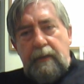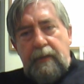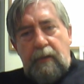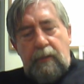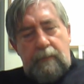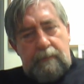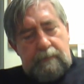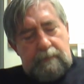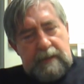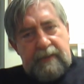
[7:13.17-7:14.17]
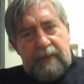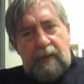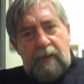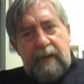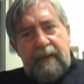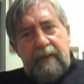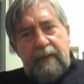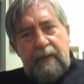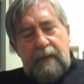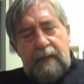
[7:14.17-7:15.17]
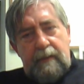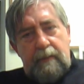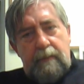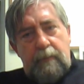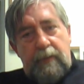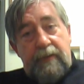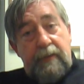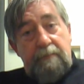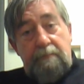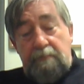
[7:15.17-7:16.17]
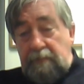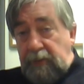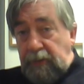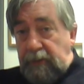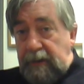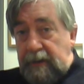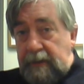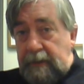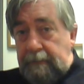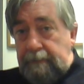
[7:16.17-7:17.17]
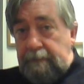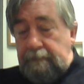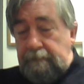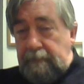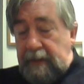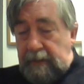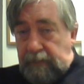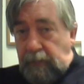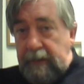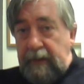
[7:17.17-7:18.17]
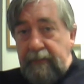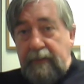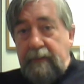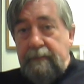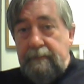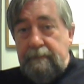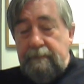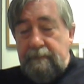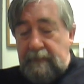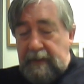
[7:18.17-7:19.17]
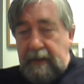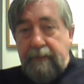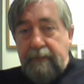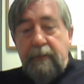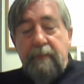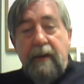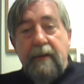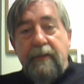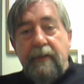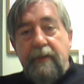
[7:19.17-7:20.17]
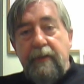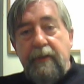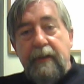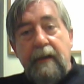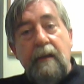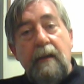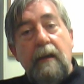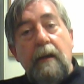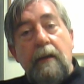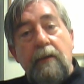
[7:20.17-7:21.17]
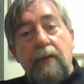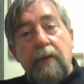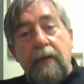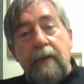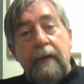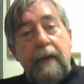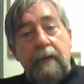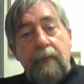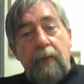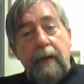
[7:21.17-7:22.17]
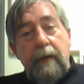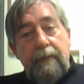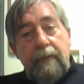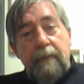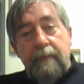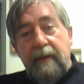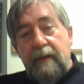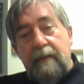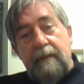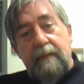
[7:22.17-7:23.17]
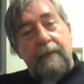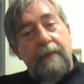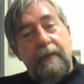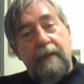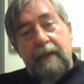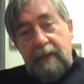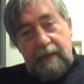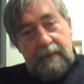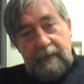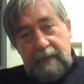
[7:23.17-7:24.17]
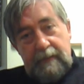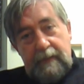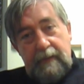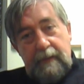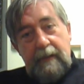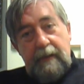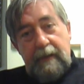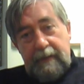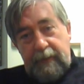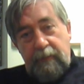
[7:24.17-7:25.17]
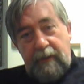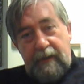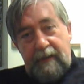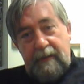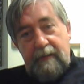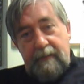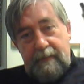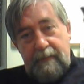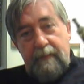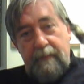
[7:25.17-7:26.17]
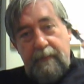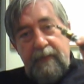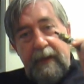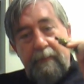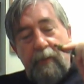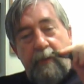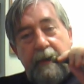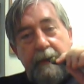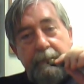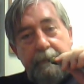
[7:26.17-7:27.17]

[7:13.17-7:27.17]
So, as always, we should do good and avoid evil. I have to admonish you to do that. Do good and avoid evil, but certainly, if you want, vape away.